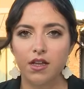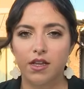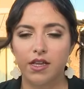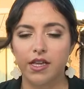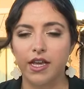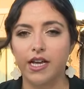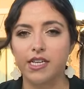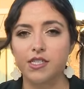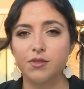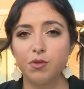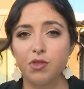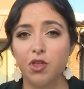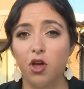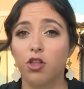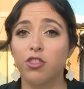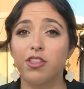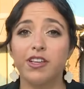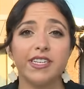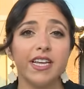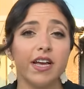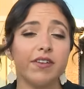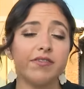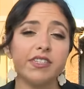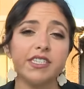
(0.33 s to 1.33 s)
Yes, with all
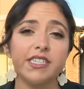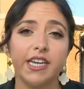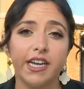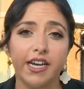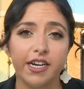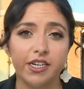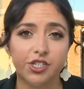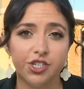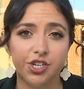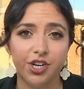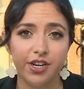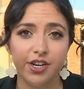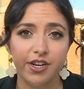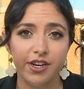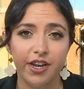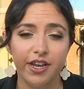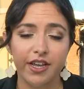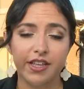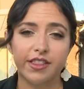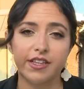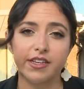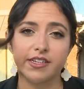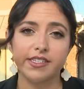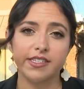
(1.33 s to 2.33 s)
the devastation
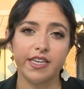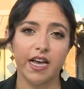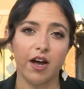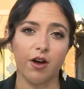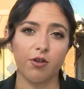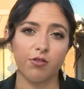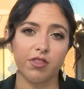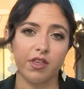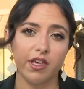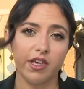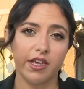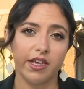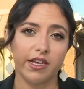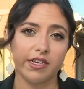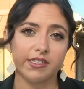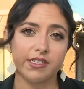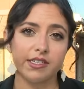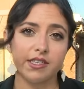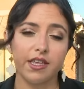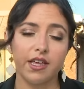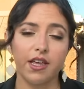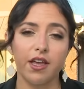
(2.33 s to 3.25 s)
in the southeast,